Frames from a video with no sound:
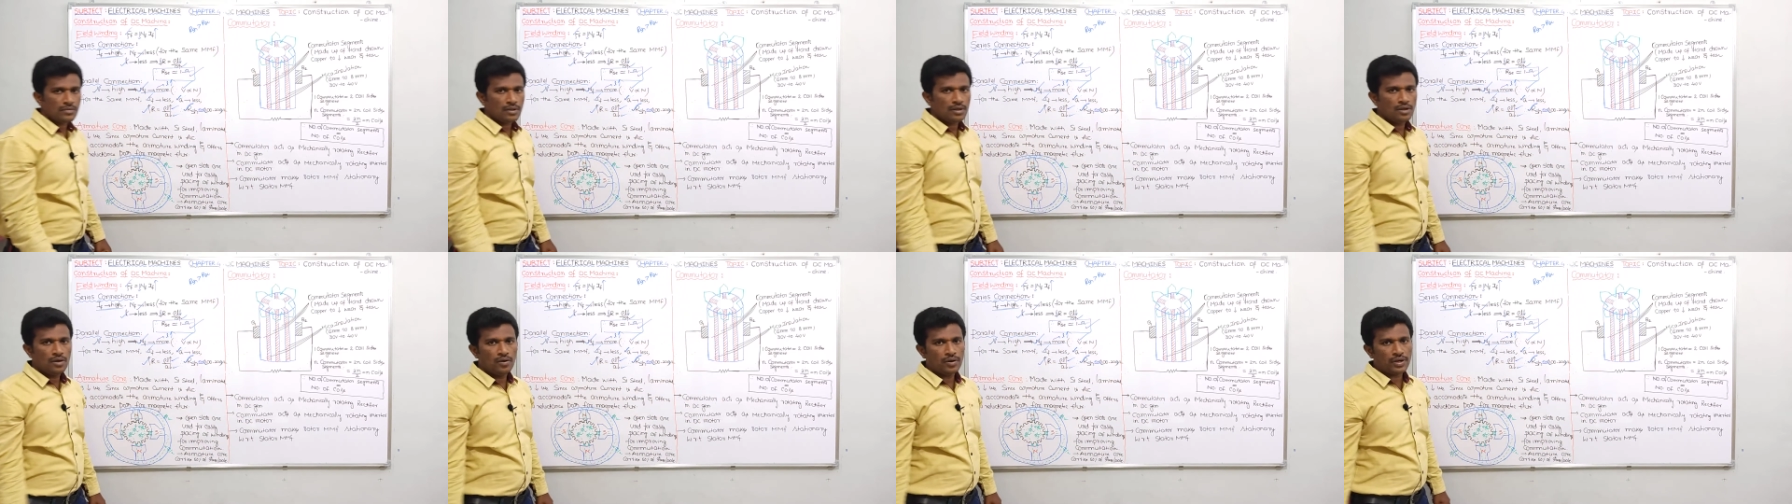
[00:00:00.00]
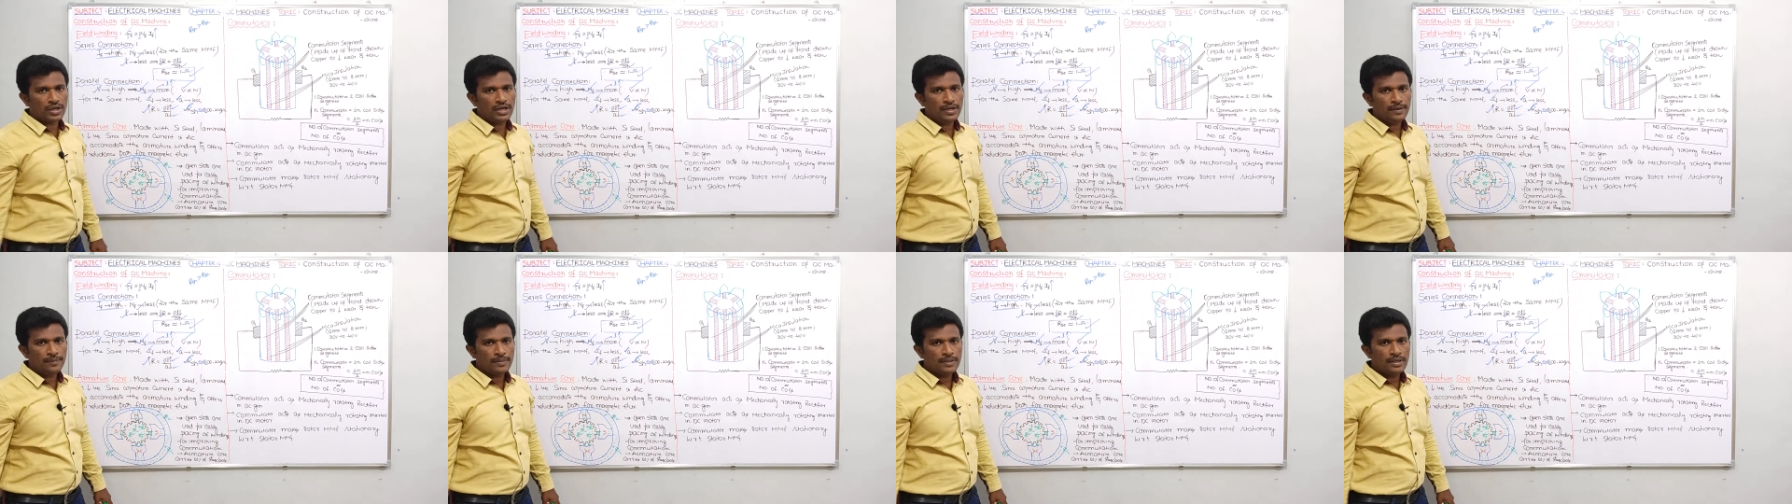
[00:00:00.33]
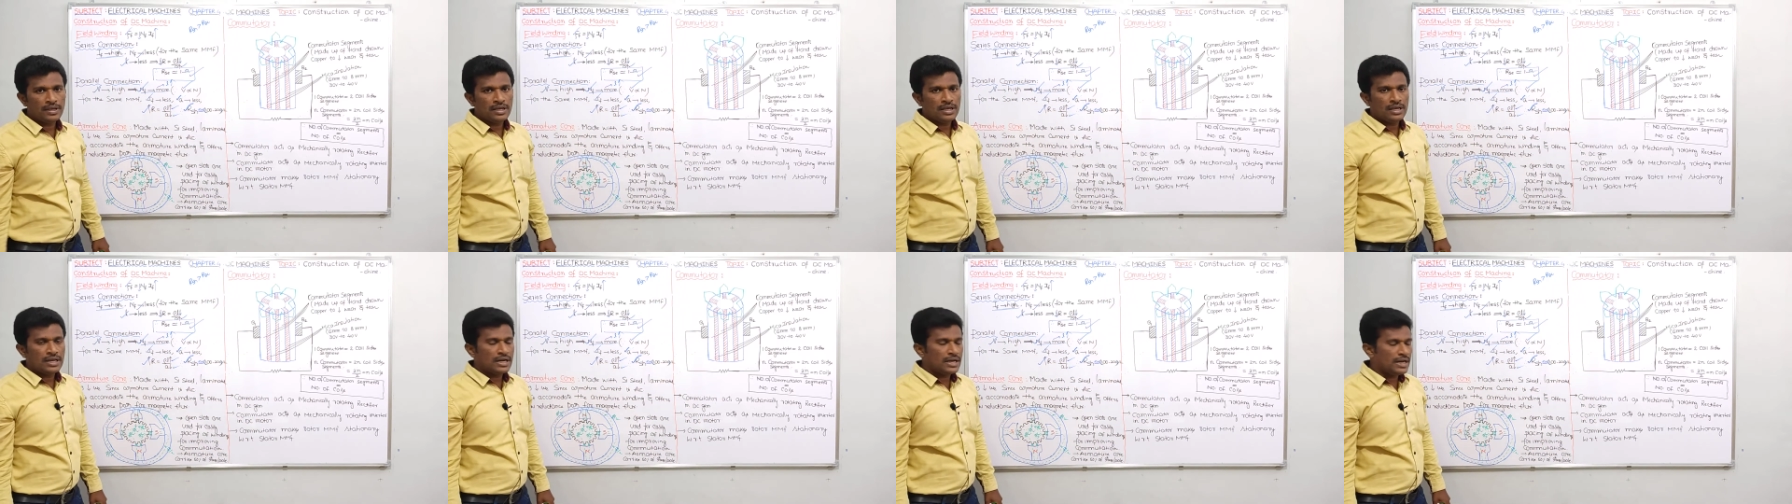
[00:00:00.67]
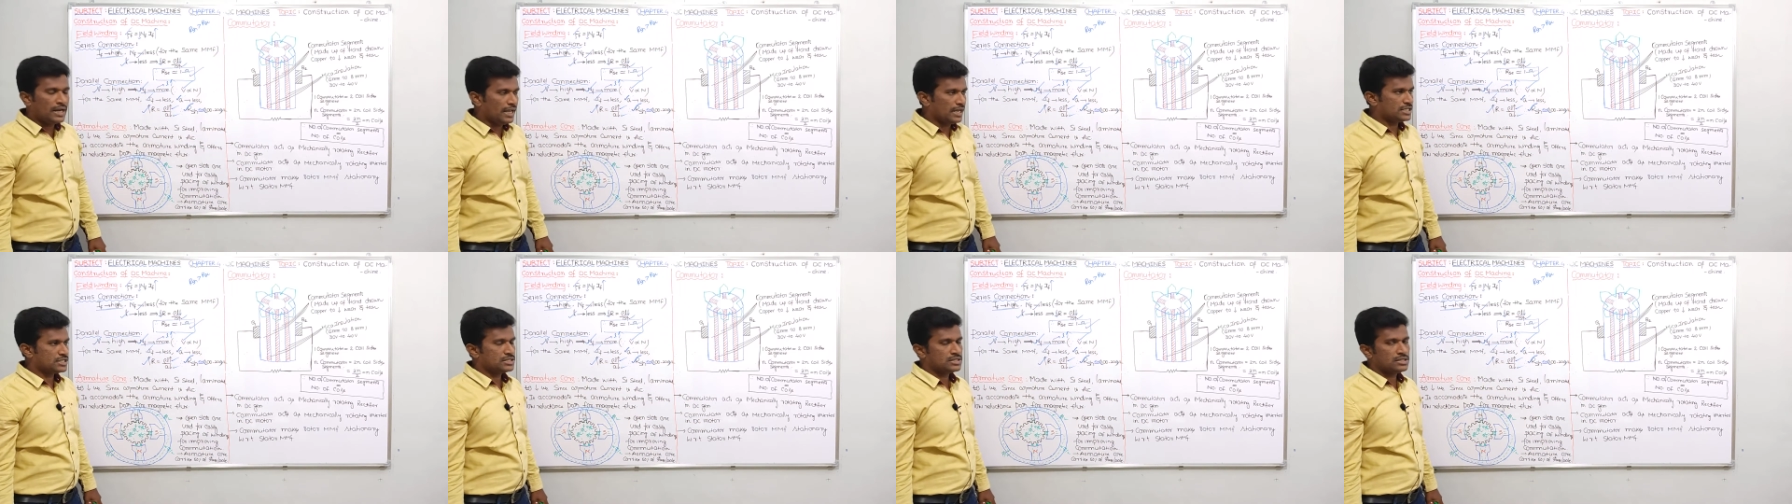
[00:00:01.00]
Okay.
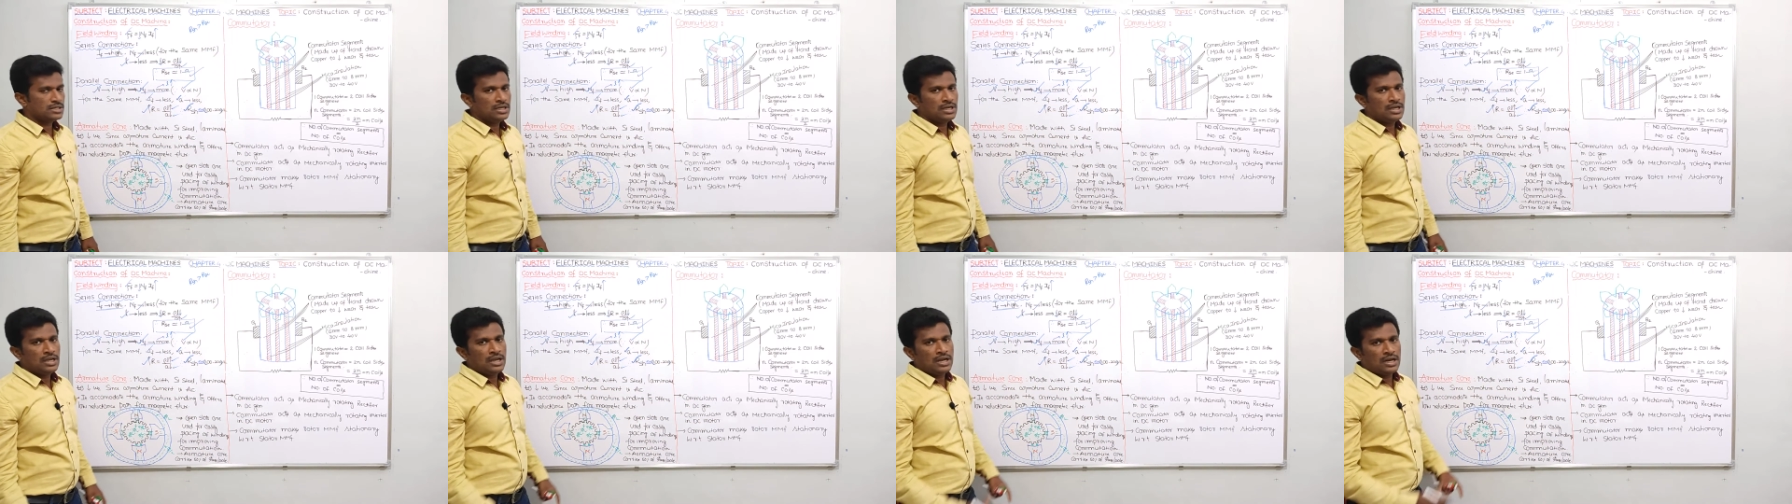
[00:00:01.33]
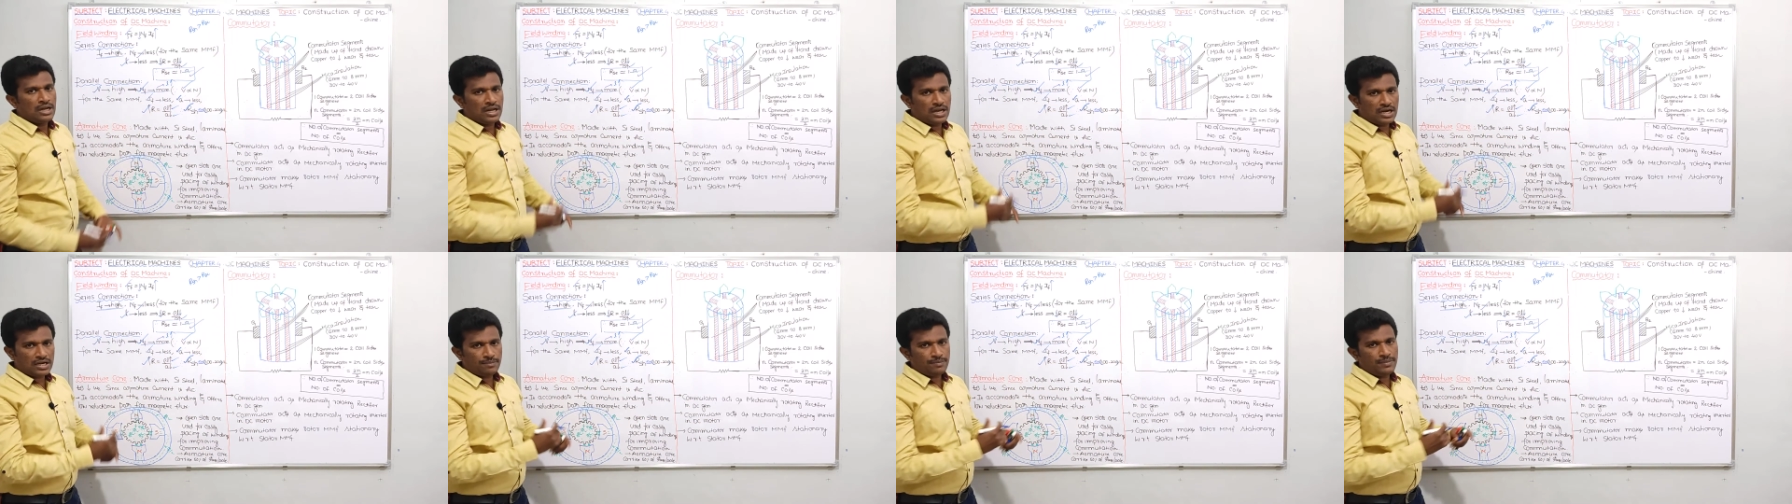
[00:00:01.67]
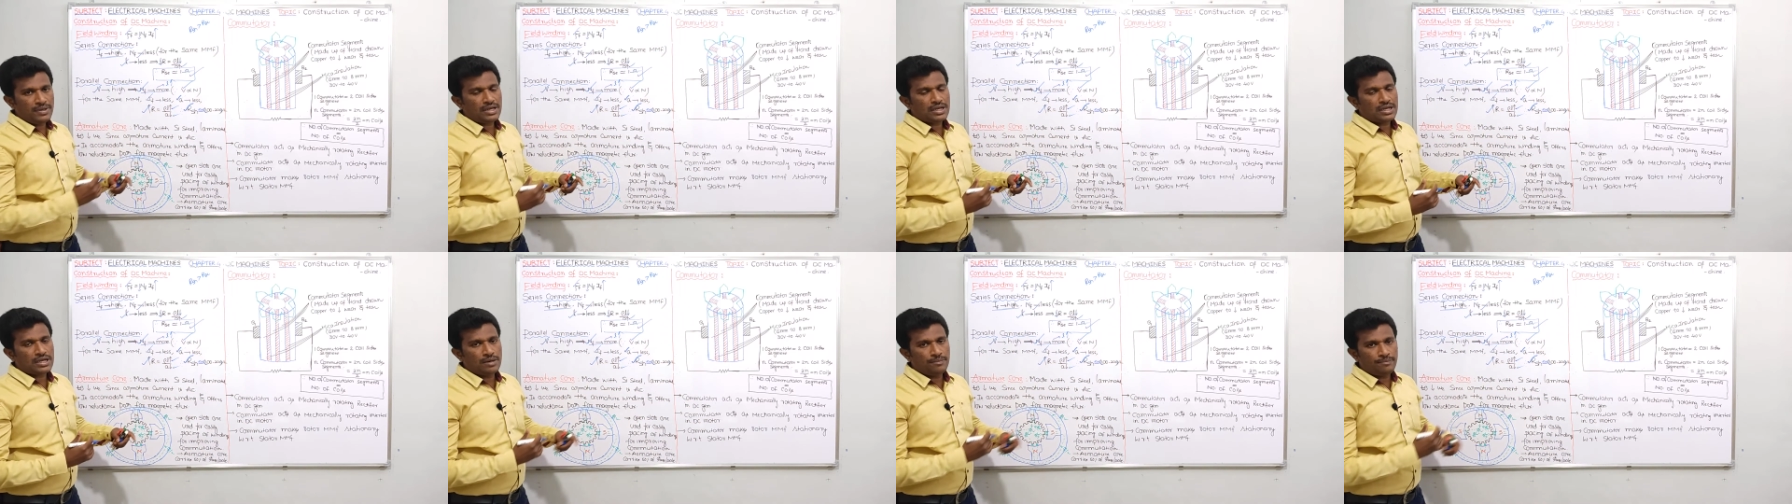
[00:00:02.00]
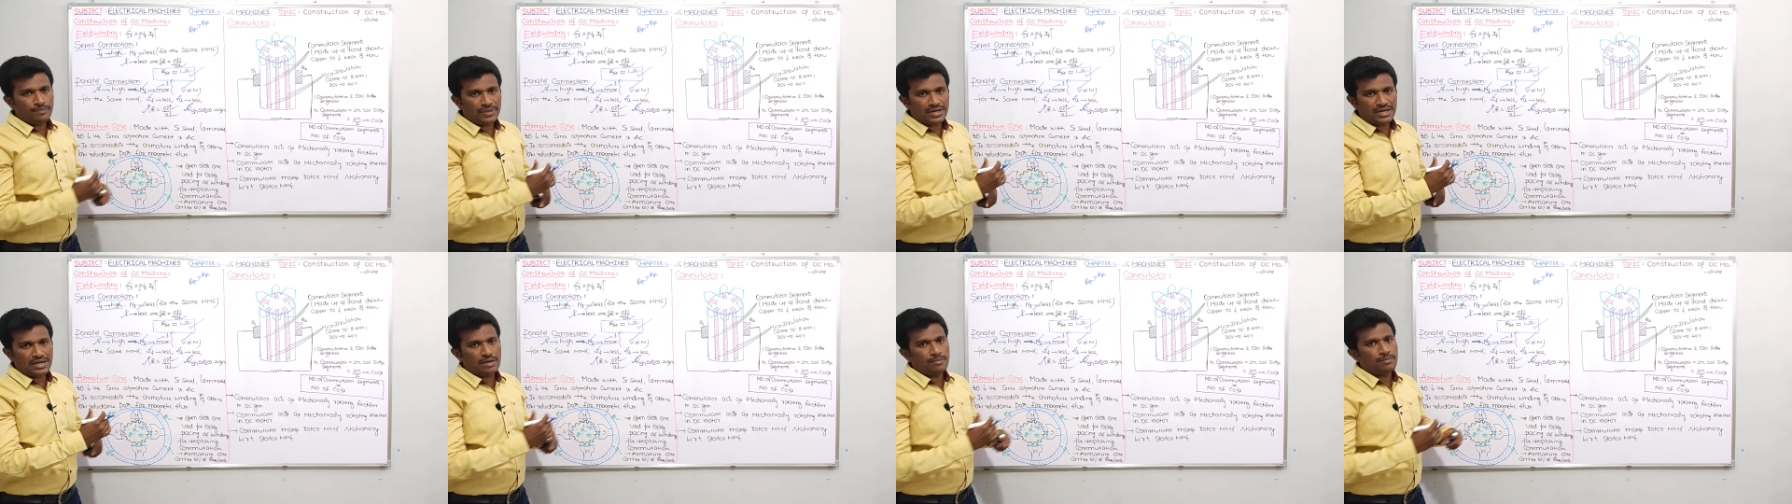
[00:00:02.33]
Next, let me
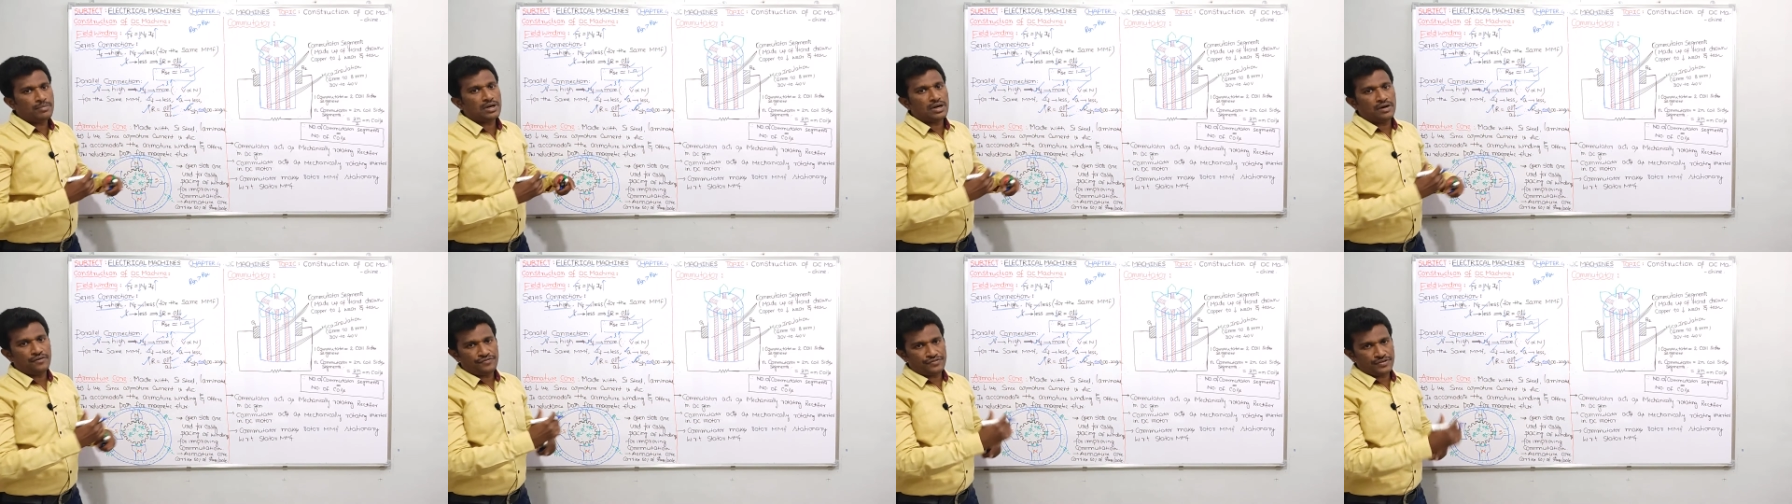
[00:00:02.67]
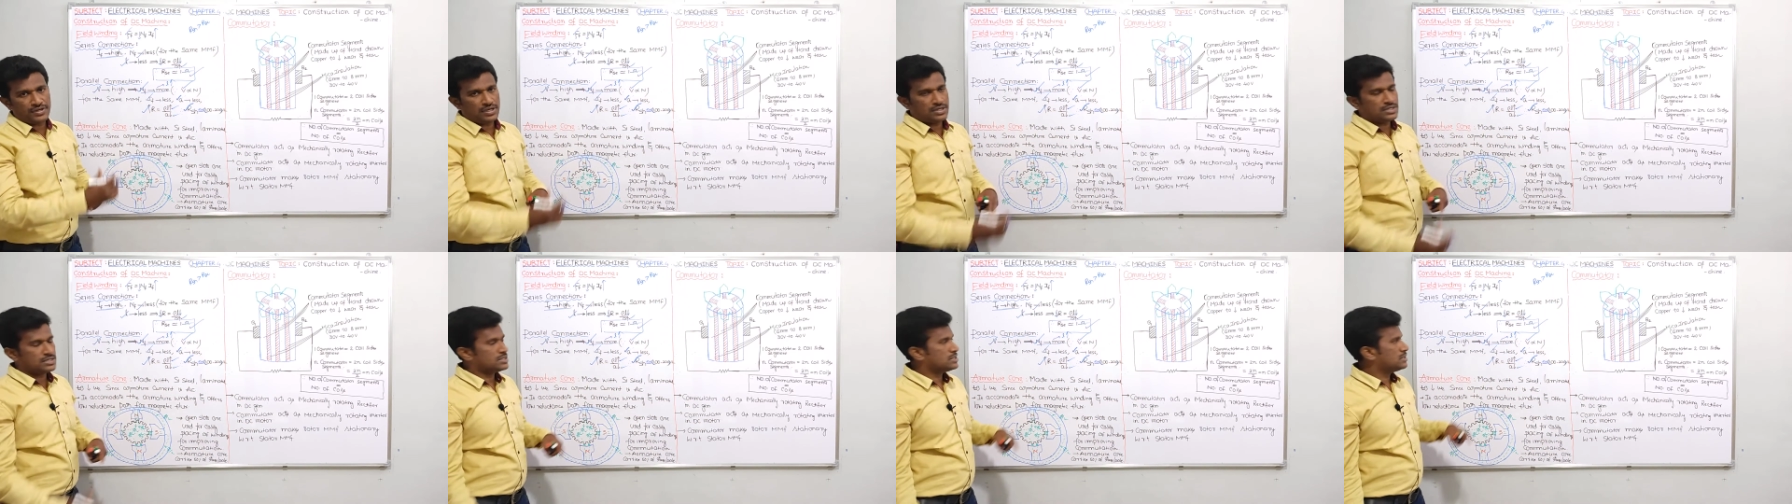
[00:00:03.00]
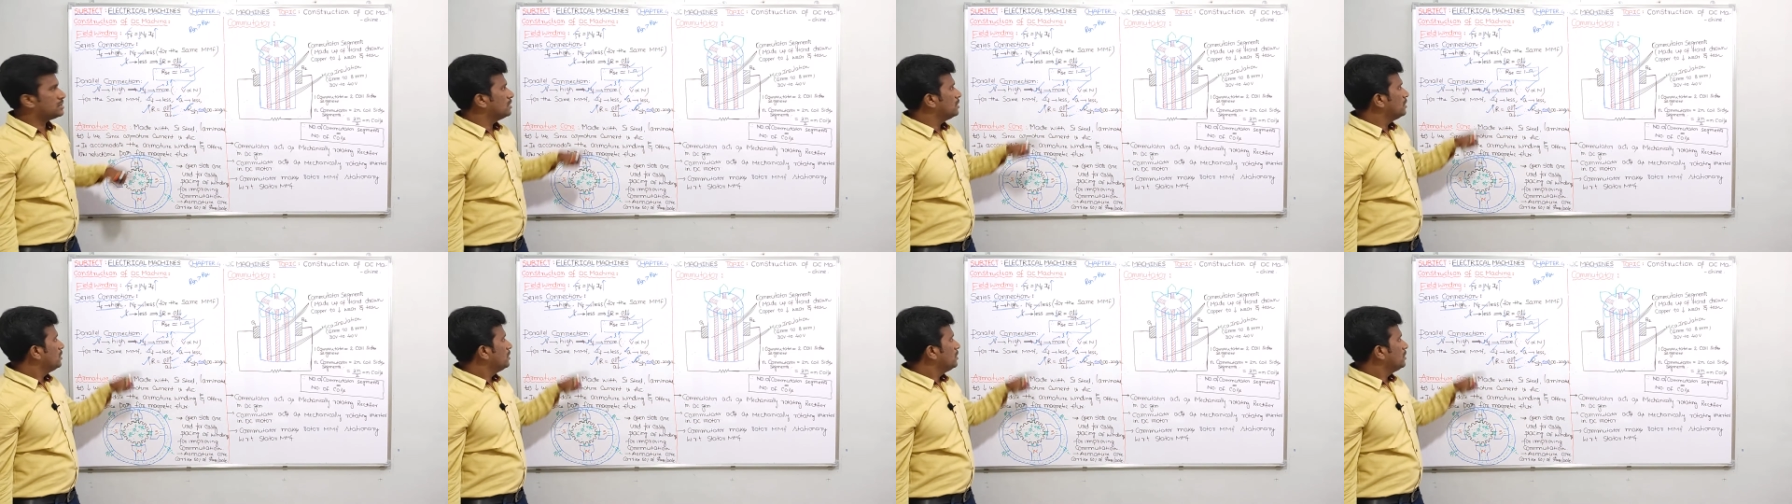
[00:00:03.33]
compare number of turns.